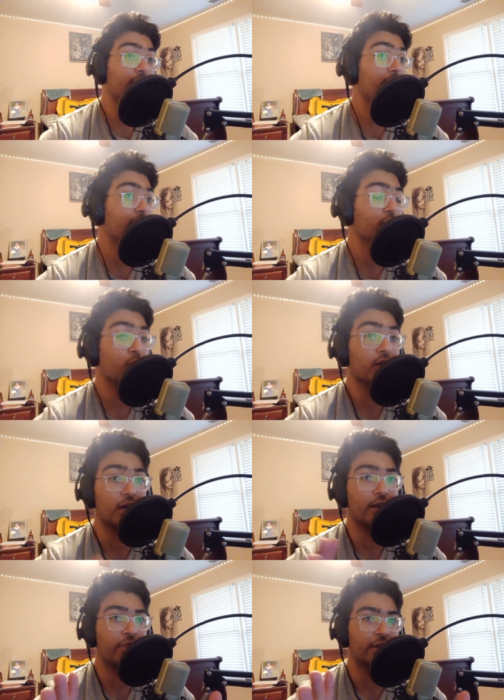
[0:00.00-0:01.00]
he could do a
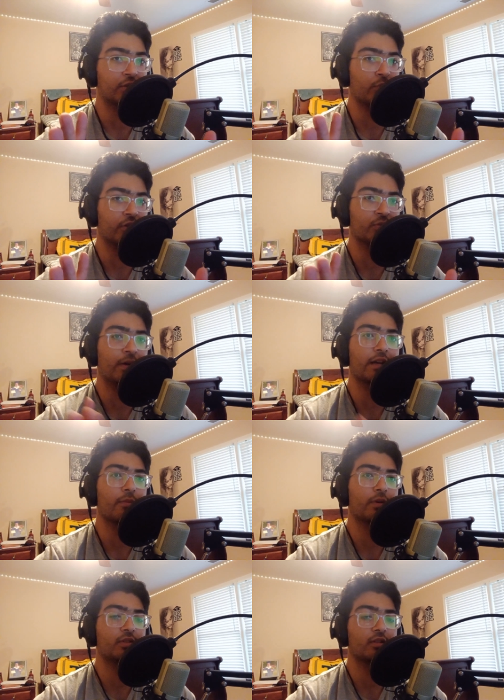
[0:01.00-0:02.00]
lot of things with this body,
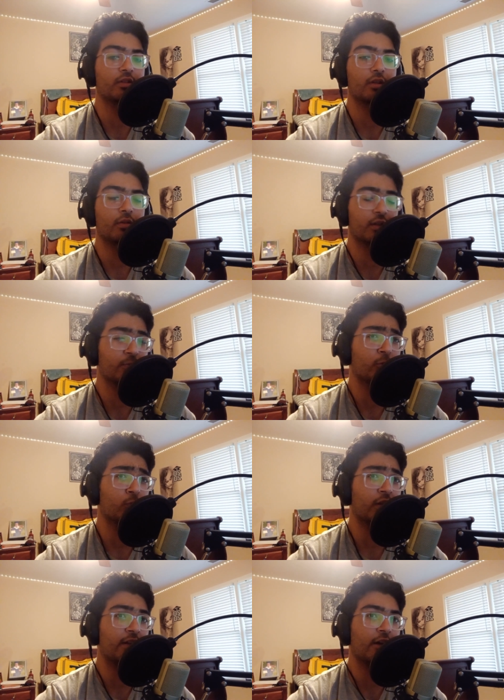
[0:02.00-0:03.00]
basically.
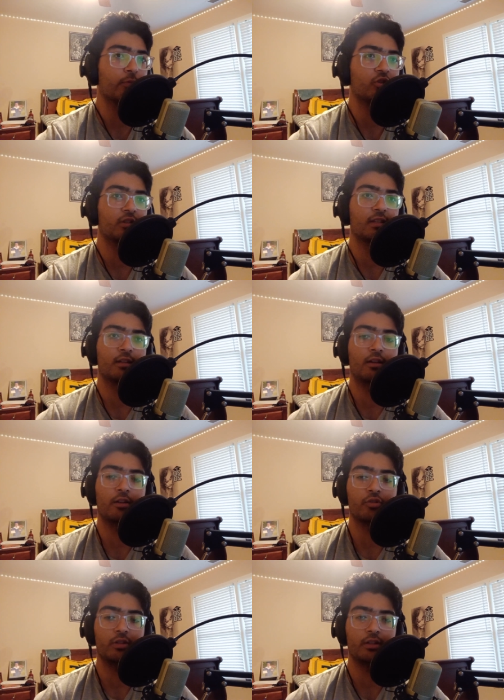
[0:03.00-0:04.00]
Especially with the nanomachine
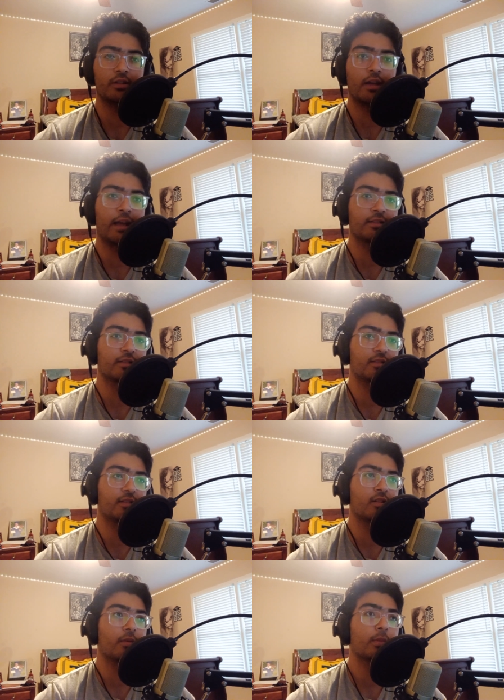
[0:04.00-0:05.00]
technology he has in the
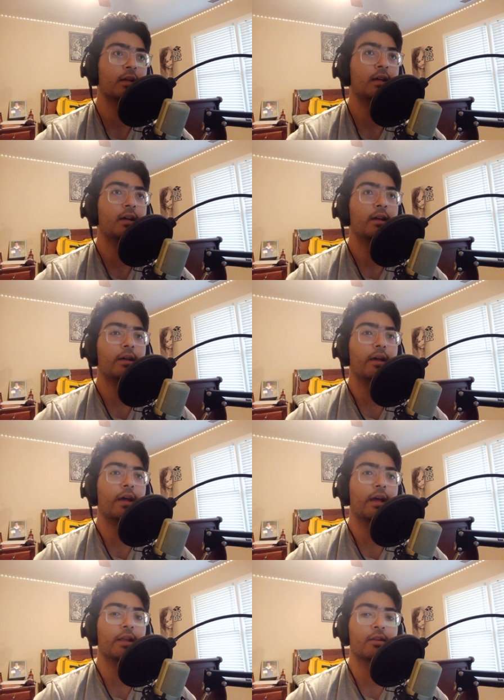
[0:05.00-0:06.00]
system.
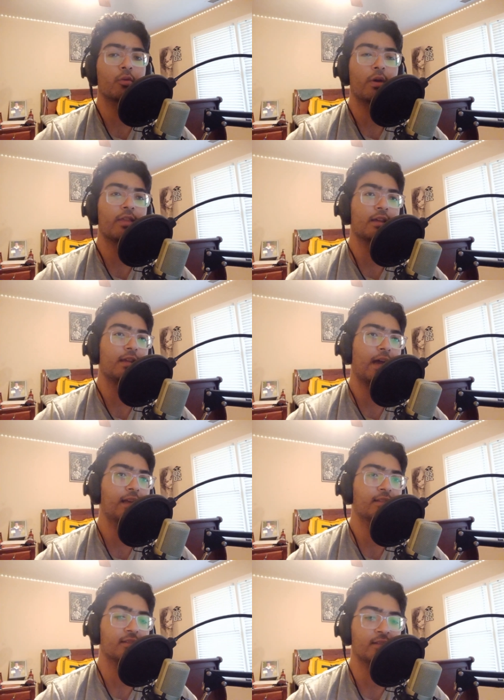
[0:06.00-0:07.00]
And the way that he
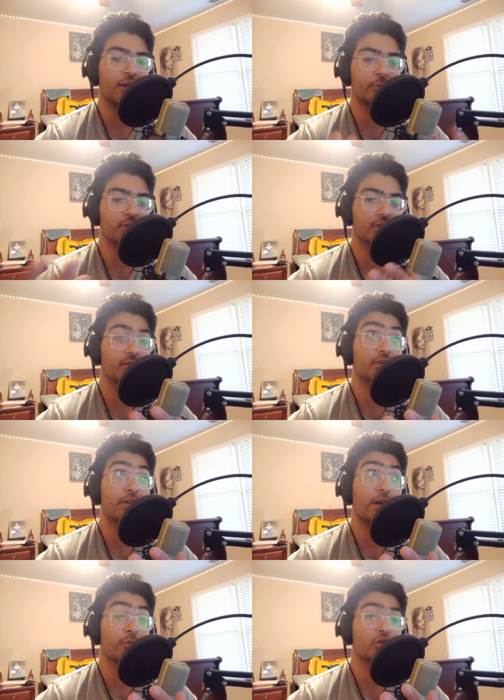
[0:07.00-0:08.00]
has this
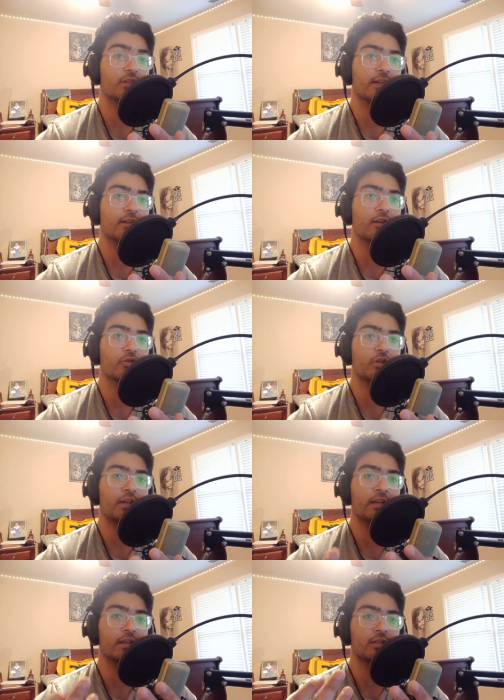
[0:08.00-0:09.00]
nanomachine technology
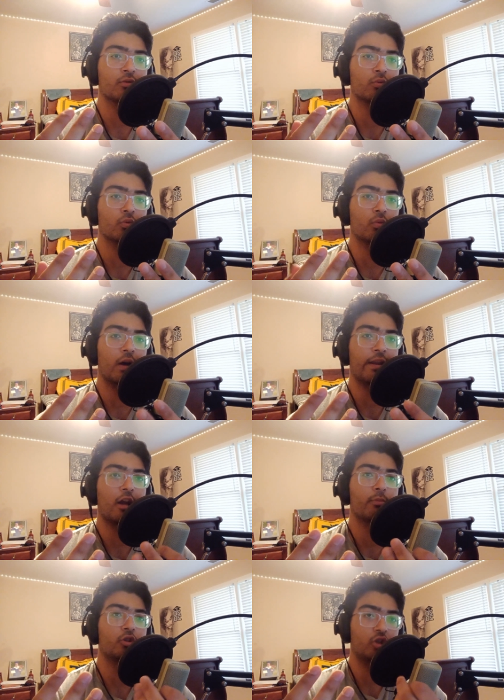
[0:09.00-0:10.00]
is through a
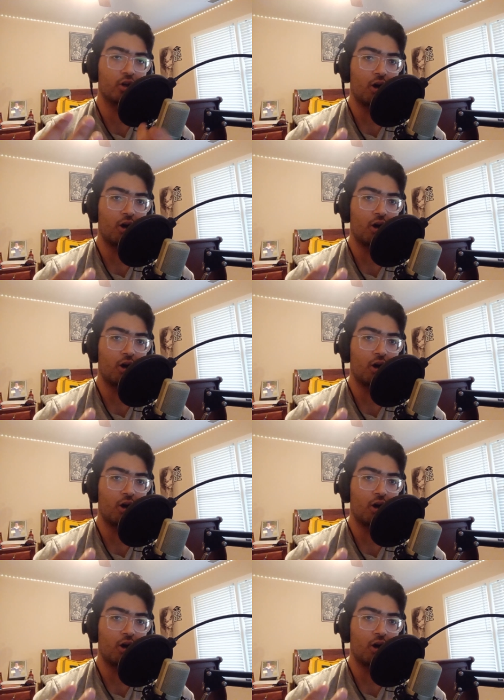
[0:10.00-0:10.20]
nanomachine